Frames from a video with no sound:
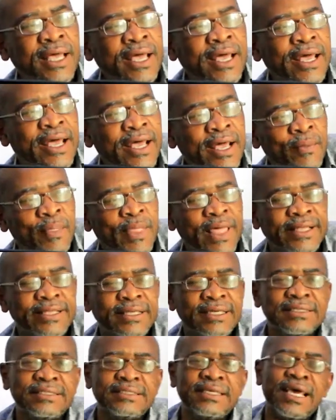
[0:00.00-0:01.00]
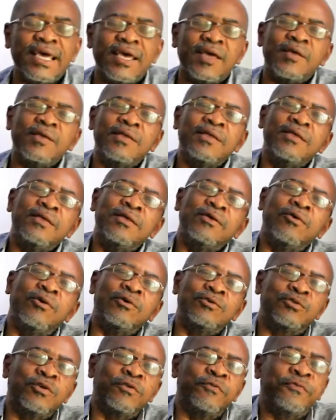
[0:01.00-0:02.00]
and just say
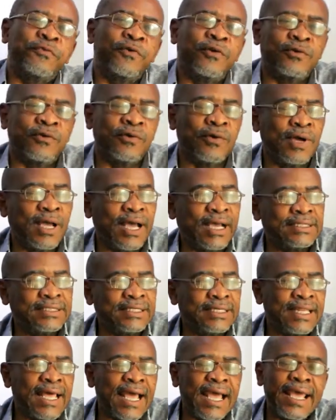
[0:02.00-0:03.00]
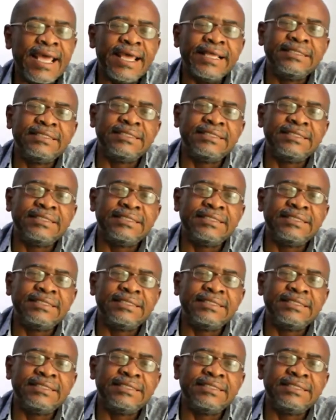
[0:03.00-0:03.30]
also for no actually that